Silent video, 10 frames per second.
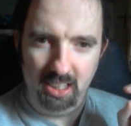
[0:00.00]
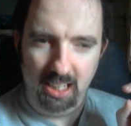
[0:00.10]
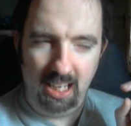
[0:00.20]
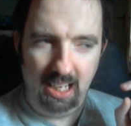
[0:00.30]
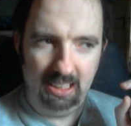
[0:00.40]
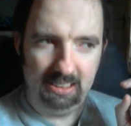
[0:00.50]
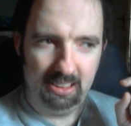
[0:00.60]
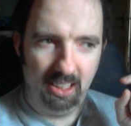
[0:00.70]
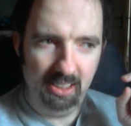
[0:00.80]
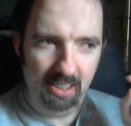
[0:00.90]
It is
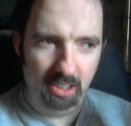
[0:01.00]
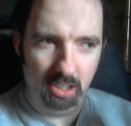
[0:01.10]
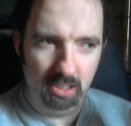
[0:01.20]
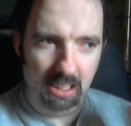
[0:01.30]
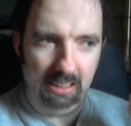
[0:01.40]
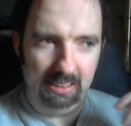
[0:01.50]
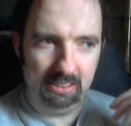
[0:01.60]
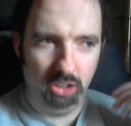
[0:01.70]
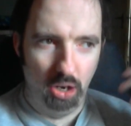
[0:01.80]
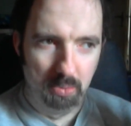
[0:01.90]
it is
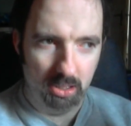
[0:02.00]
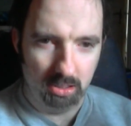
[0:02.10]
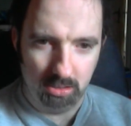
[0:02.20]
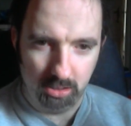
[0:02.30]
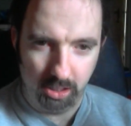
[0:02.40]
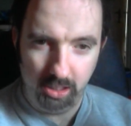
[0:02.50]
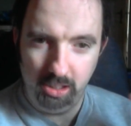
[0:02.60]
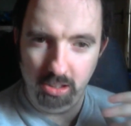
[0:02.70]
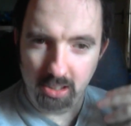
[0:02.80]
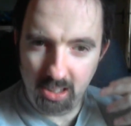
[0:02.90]
comical. You're
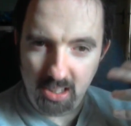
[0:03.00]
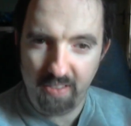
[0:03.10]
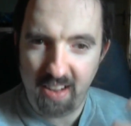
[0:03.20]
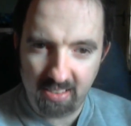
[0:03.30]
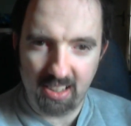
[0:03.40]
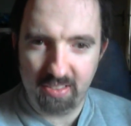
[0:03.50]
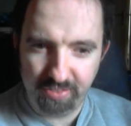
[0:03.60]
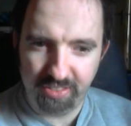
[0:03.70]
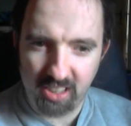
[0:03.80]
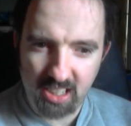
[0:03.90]
not going to laugh out loud
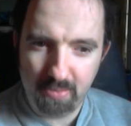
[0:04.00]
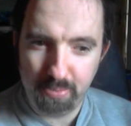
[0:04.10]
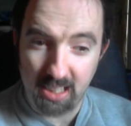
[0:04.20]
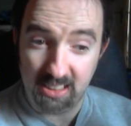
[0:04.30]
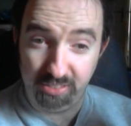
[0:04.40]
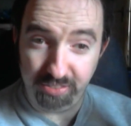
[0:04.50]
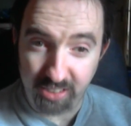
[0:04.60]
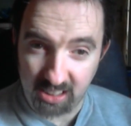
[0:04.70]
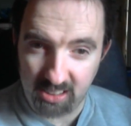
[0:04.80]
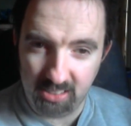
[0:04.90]
funny, but it's fun.